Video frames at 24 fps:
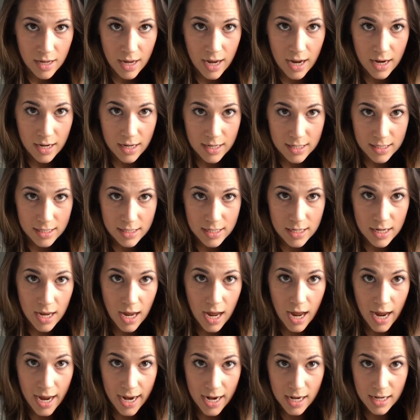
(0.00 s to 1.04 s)
and as
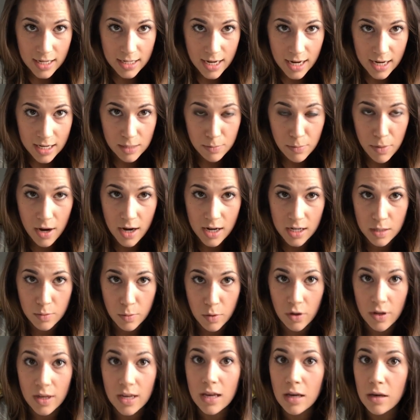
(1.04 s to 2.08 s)
tight as
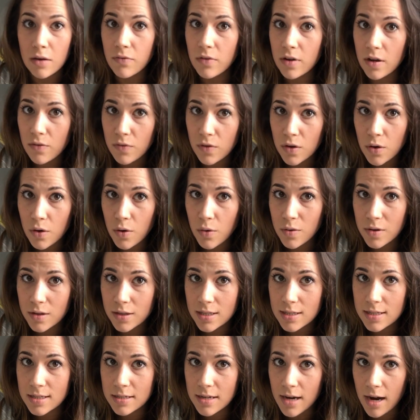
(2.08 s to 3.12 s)
possible, even if you don't want
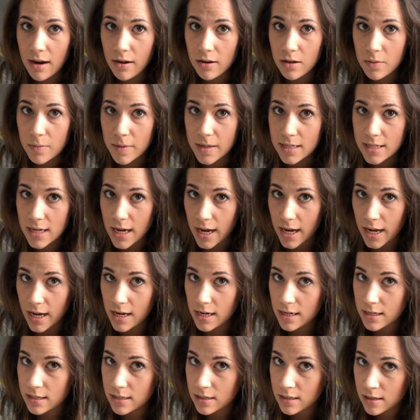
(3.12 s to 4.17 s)
the style to be
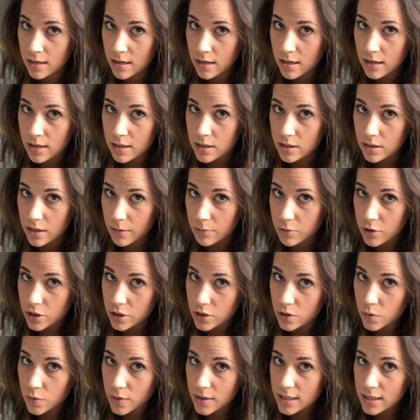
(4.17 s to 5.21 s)
tight. So I'm
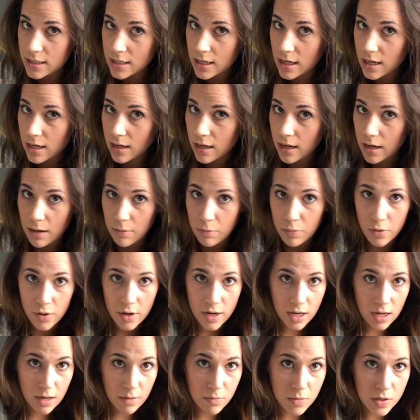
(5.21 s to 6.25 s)
just twisting and
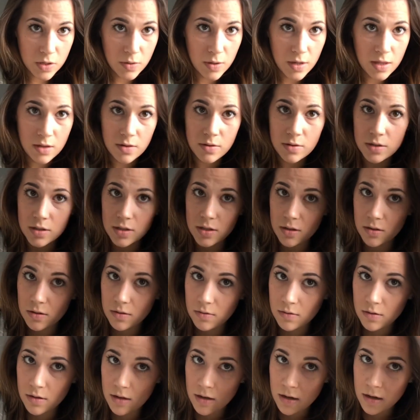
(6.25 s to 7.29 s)
putting it in between those two,
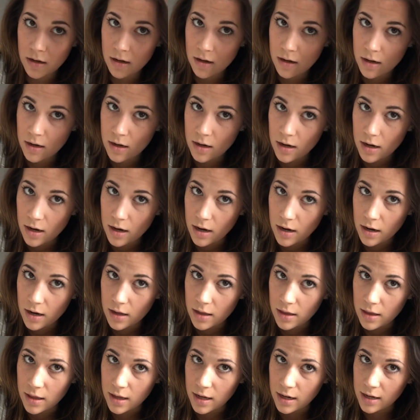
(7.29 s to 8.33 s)

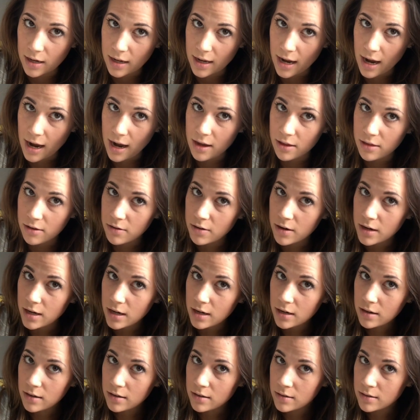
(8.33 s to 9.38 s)
then
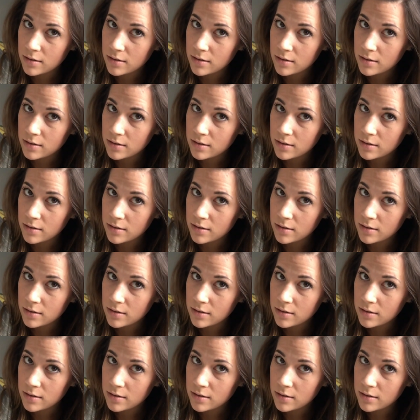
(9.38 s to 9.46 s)
gathering